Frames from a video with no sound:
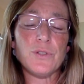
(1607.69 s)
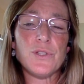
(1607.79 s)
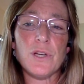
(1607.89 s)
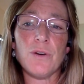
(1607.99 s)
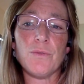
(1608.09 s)

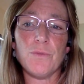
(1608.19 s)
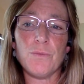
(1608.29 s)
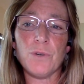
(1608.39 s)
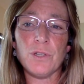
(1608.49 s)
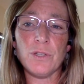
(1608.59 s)
So
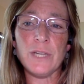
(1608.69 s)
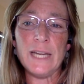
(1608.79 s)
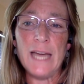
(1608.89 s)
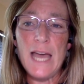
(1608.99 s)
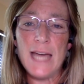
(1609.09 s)
we're looking
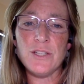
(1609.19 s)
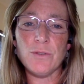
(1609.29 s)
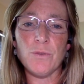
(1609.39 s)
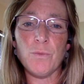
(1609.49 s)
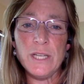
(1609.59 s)
ahead to
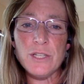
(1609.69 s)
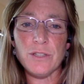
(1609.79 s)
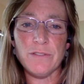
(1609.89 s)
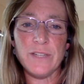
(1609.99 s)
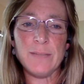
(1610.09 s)
a
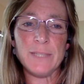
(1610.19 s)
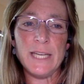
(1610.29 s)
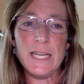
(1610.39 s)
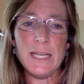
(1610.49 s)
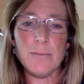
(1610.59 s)
winter family
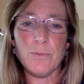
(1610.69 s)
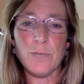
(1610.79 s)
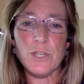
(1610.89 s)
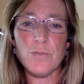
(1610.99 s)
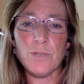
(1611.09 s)
camp,
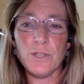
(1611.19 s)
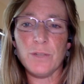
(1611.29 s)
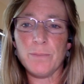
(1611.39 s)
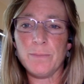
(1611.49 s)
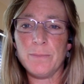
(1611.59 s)
which
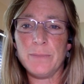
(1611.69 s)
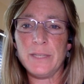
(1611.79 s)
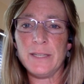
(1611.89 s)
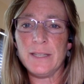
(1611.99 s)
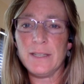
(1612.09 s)
will be